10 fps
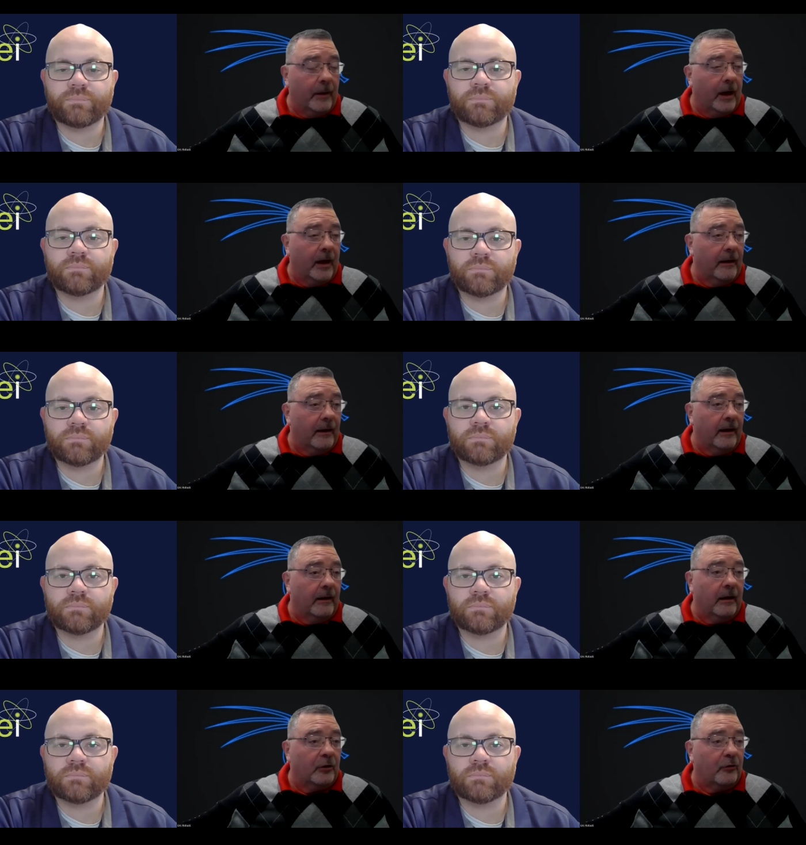Speaker 1: uh,
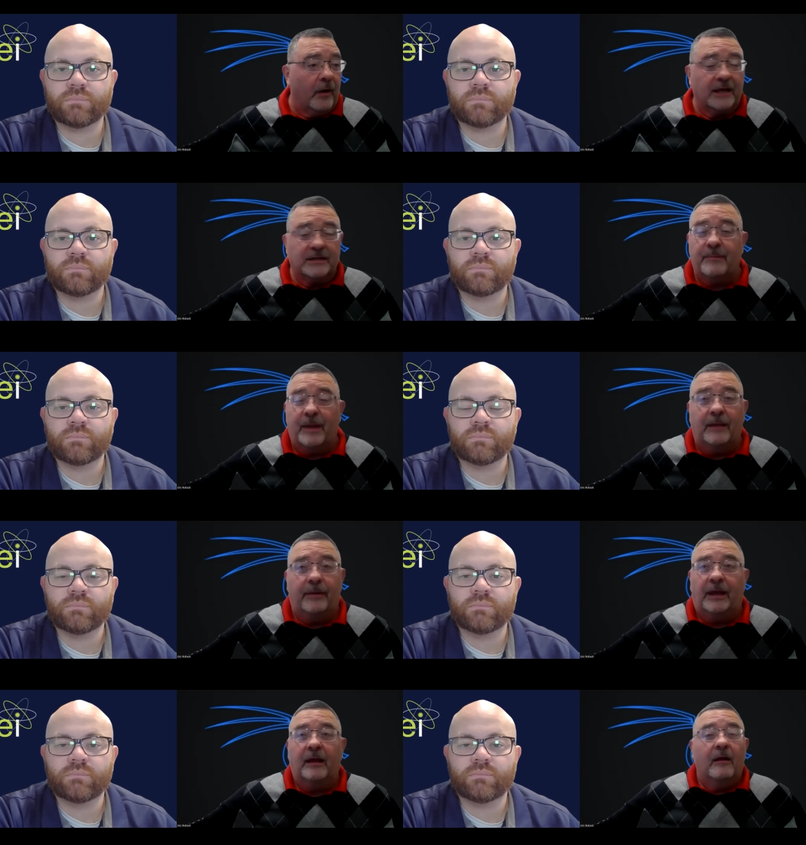uh, across
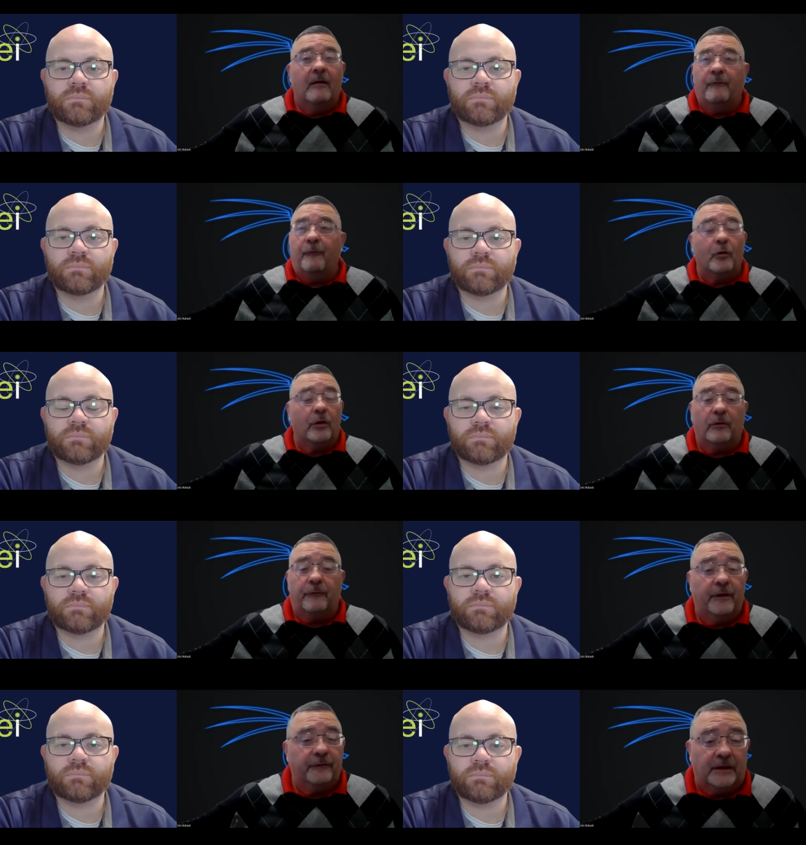maybe
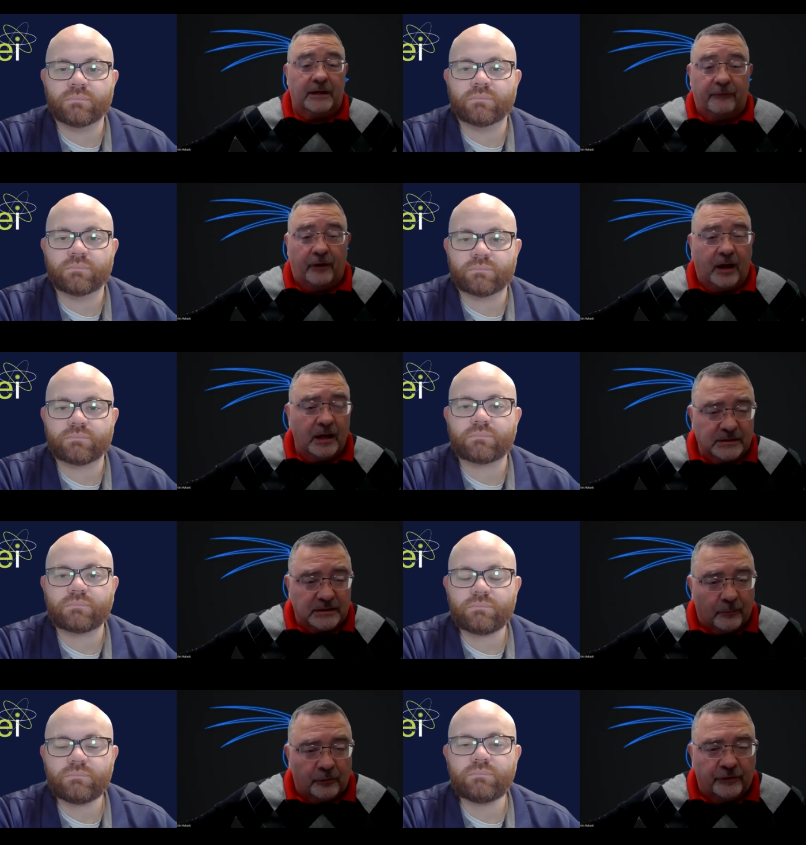forty or fifty different
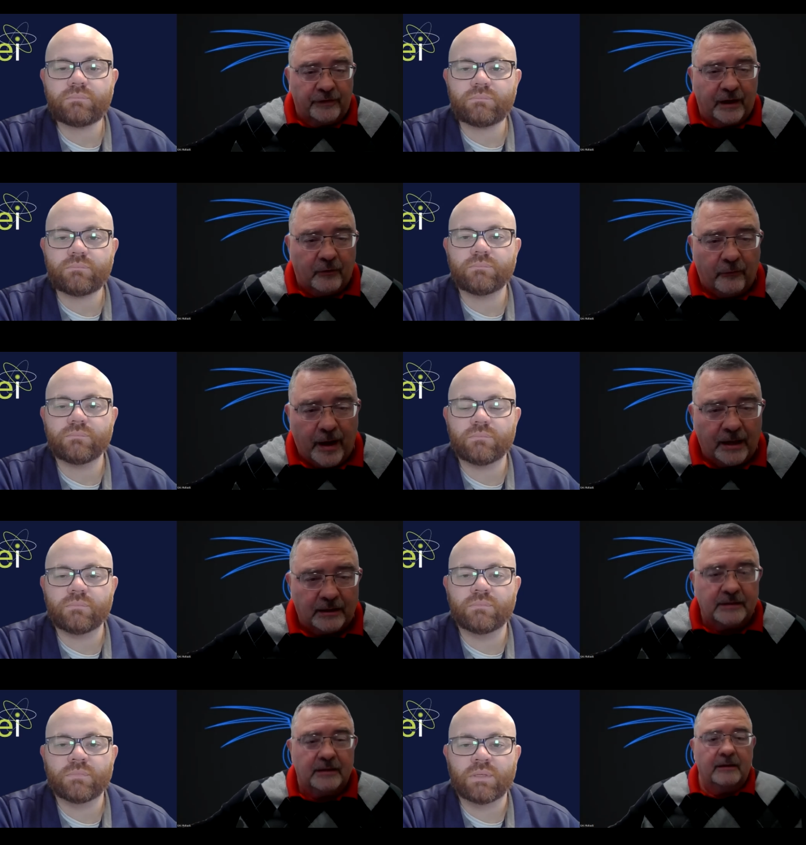customers. Is that
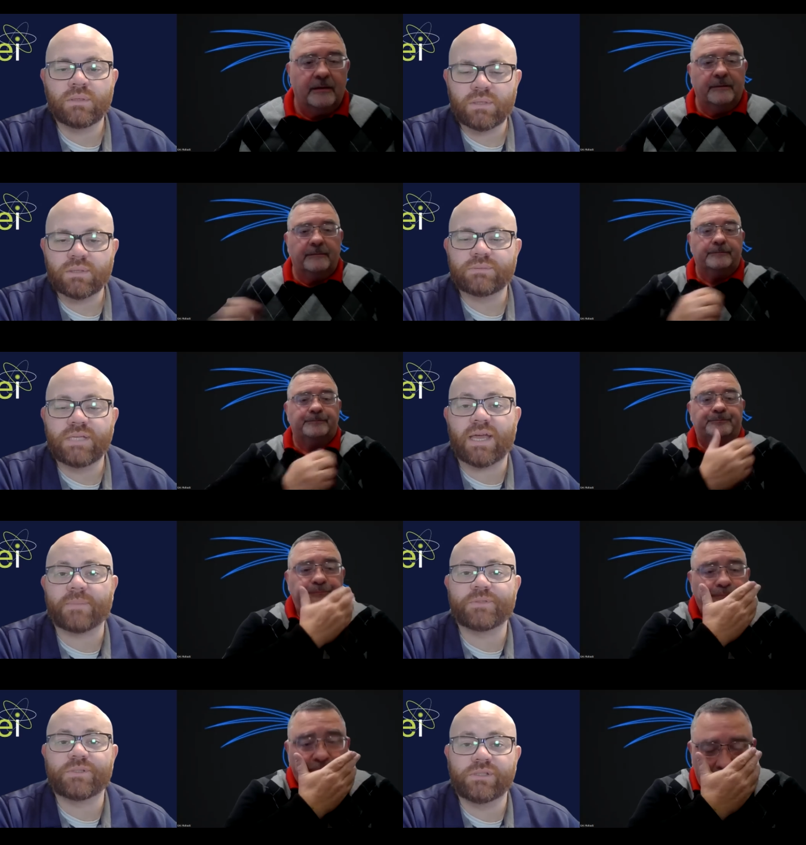correct?
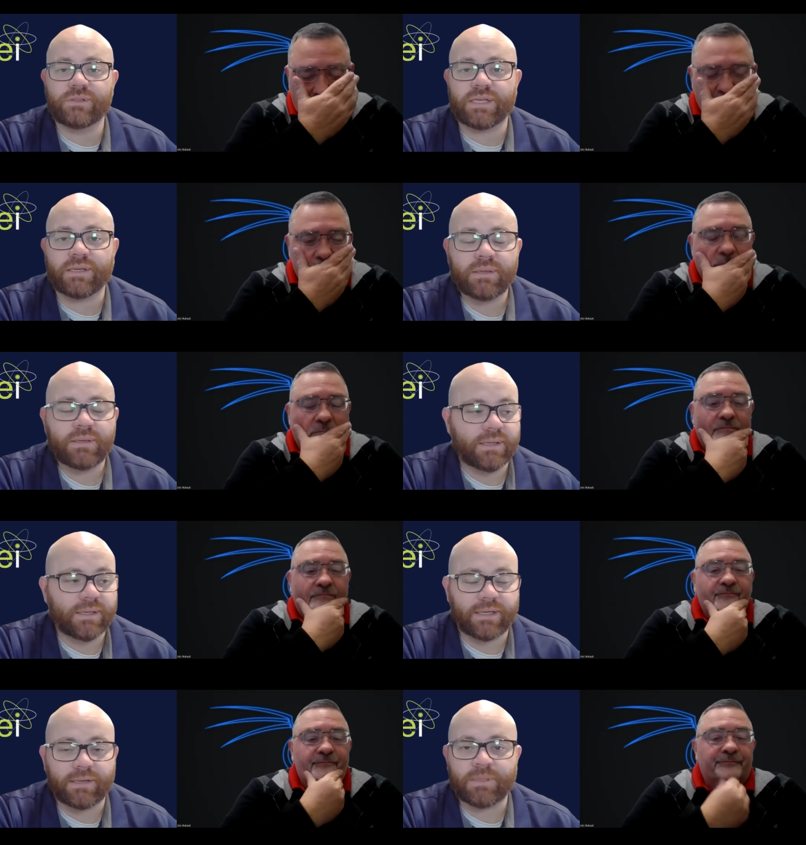
Speaker 2: Yeah, absolutely.
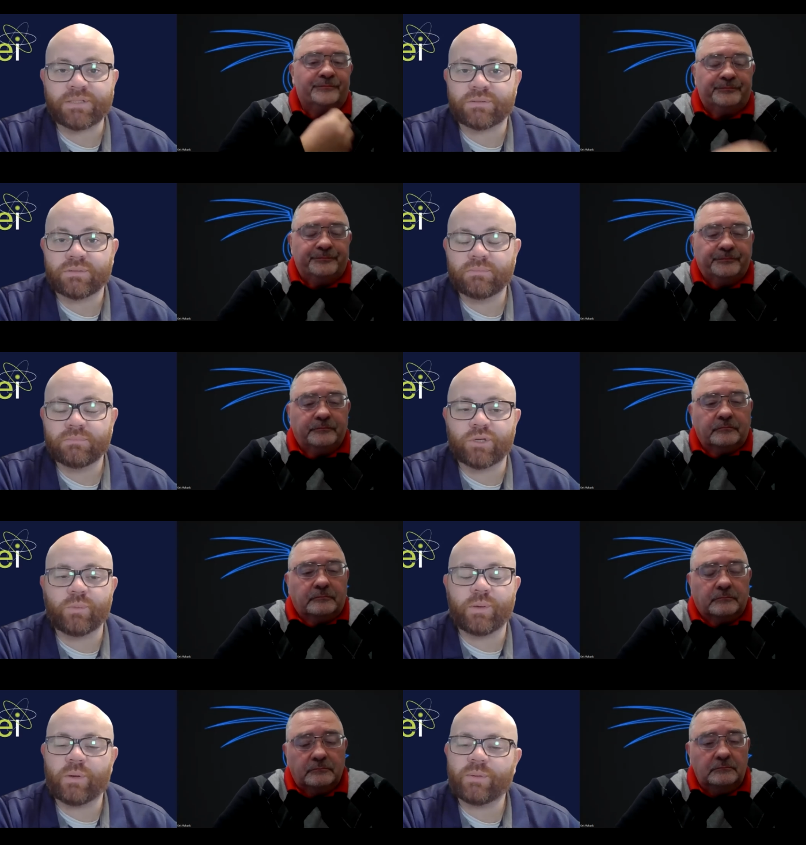Um, it's
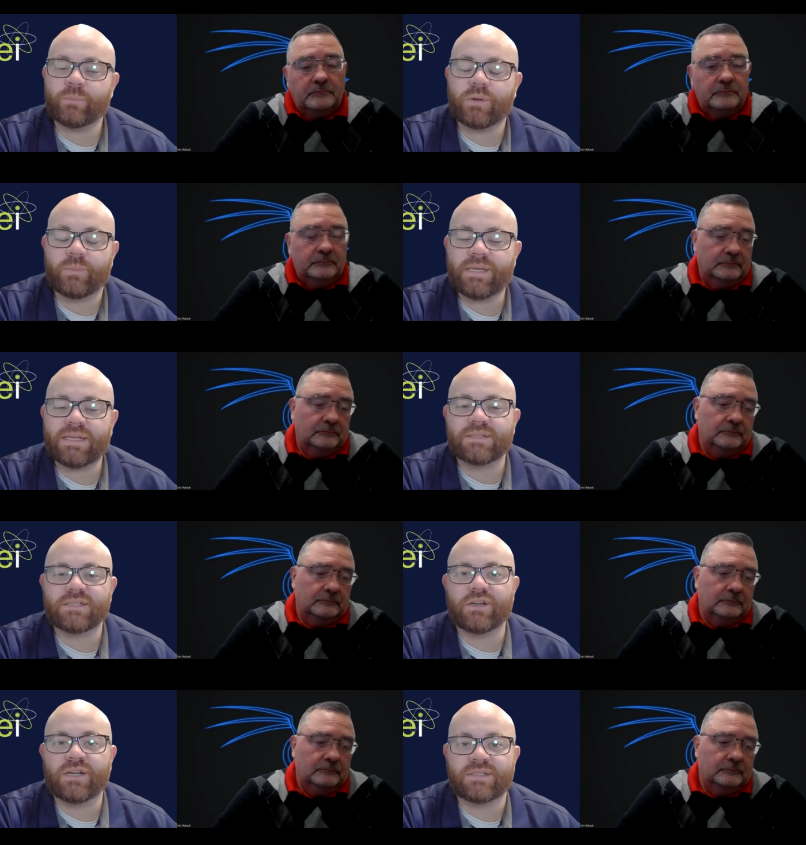so we, what we
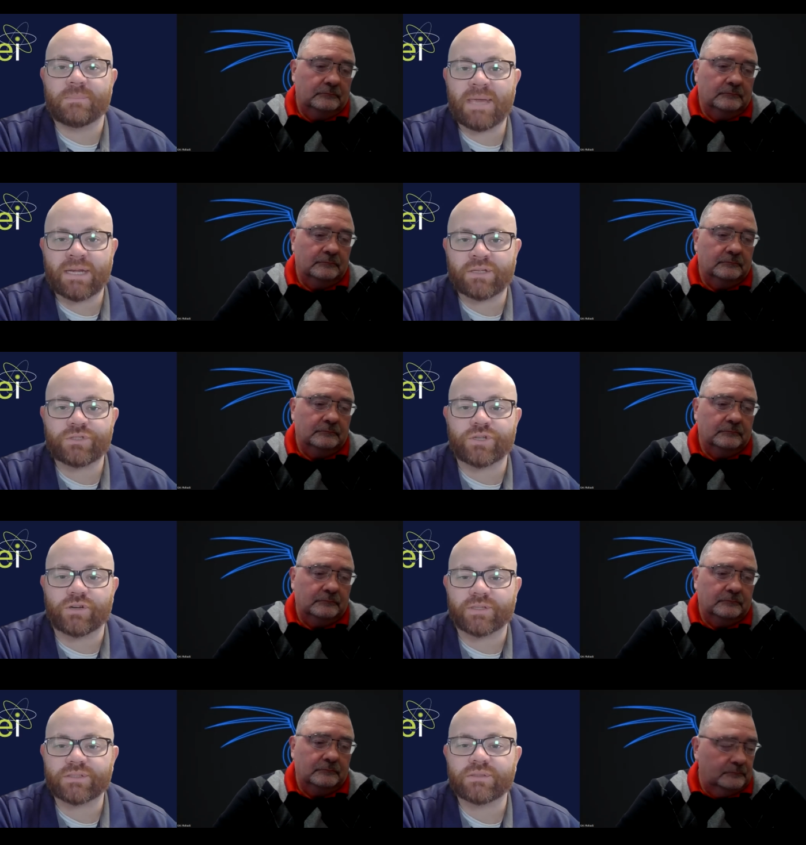consider it as a managed
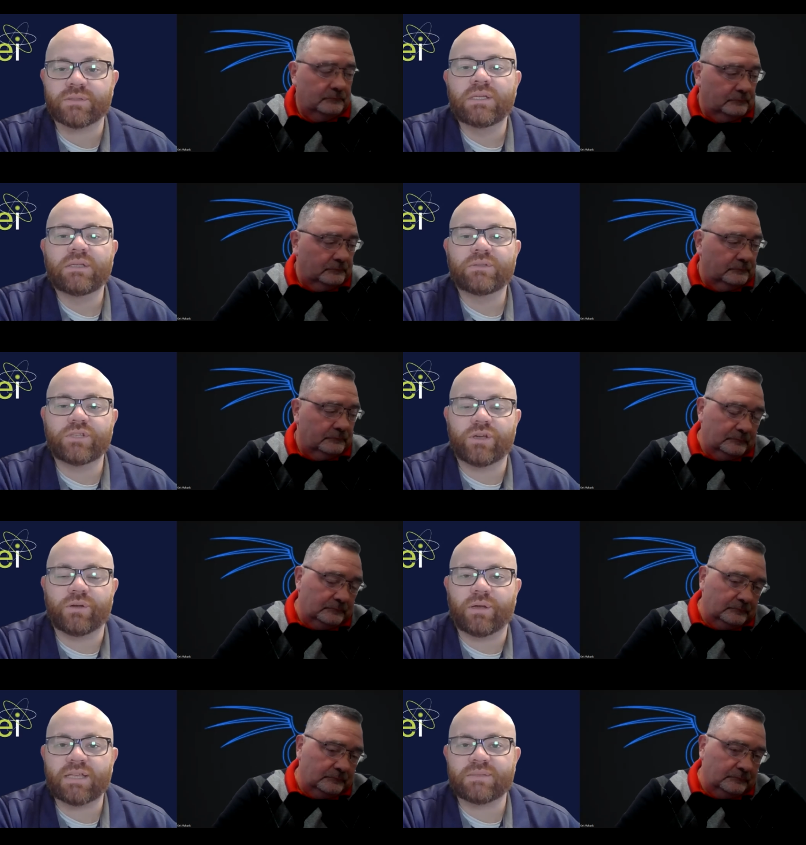service.
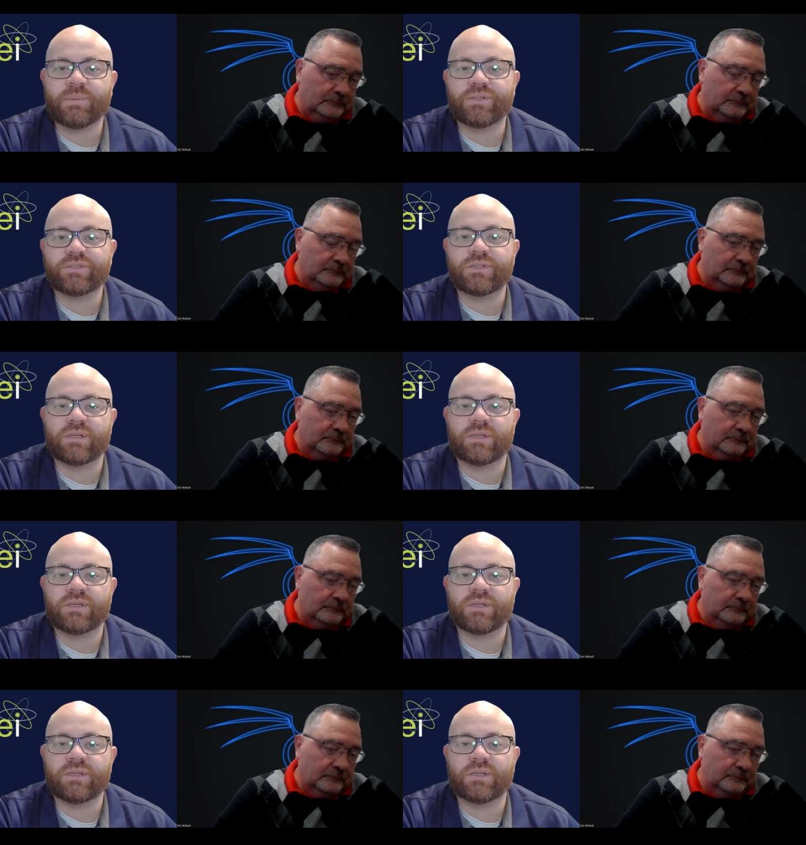So, as opposed